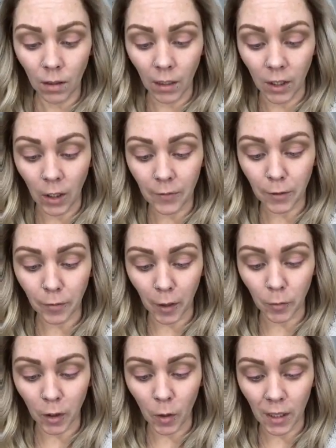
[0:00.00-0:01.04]
And you have to
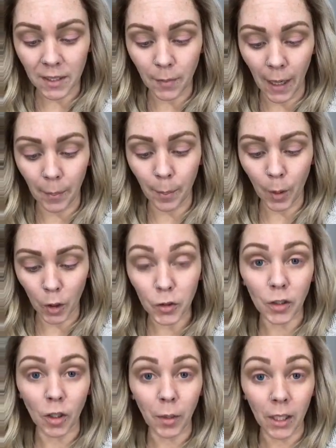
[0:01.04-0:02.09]
friend request my
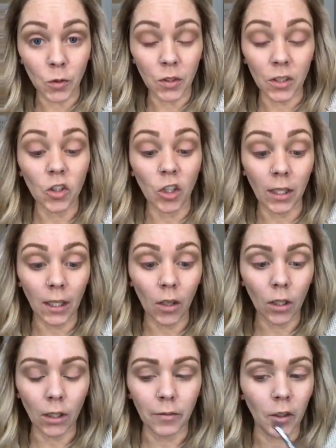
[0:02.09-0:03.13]
personal page, which is Chandel
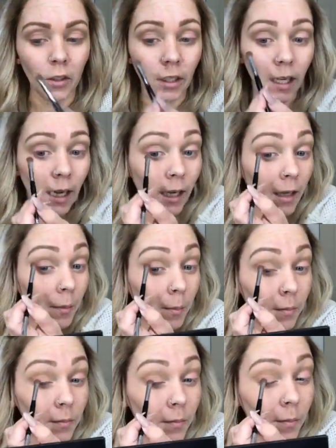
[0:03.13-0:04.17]
Clifford, not
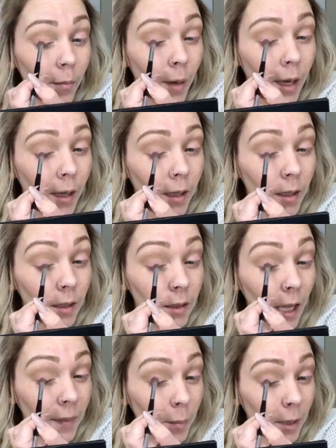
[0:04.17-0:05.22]

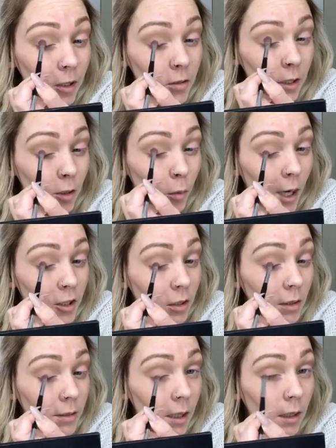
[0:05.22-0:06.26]
the page that you're watching
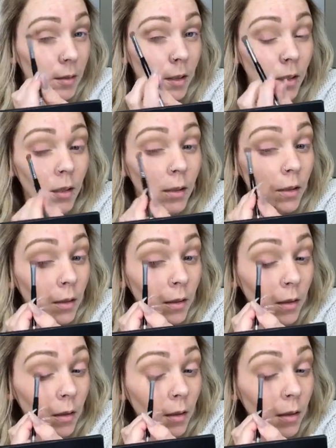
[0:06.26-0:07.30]
this on.
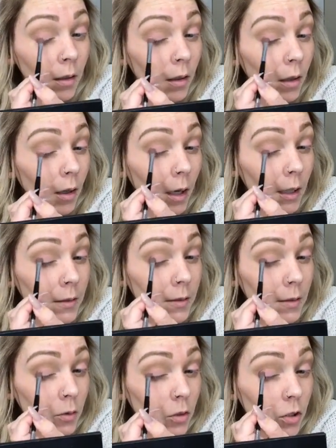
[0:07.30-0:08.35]
Okay,
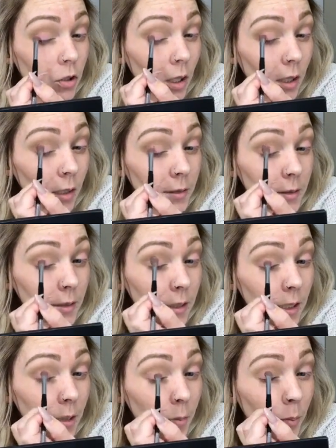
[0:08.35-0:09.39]
so just
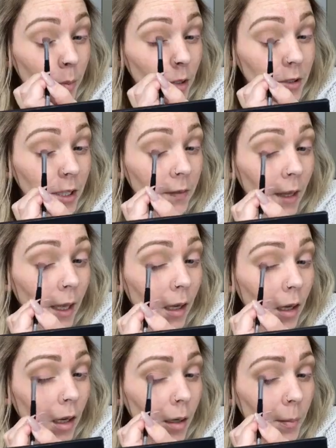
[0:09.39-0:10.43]
keep building that
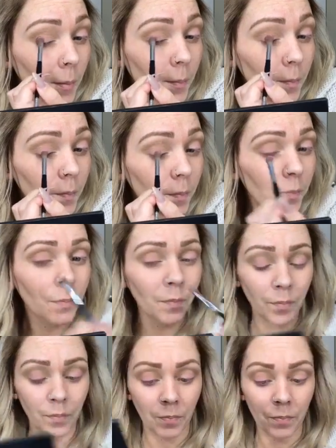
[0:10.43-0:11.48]
up
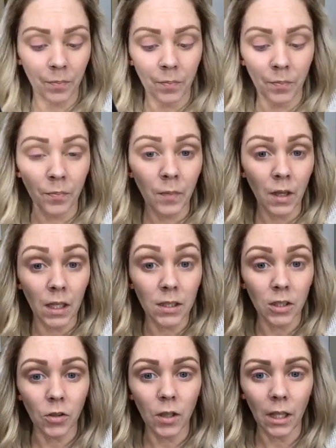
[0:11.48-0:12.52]

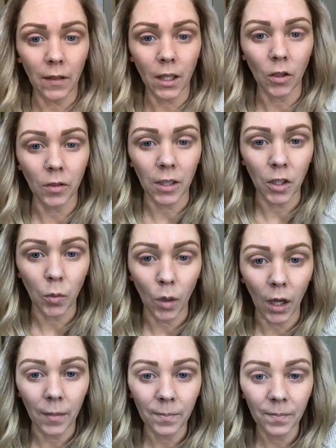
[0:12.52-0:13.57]
until you get it the color that you
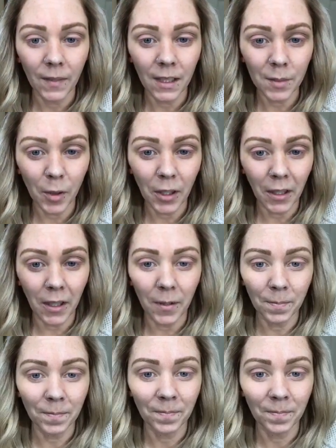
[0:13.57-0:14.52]
want. Thanks, Brittany.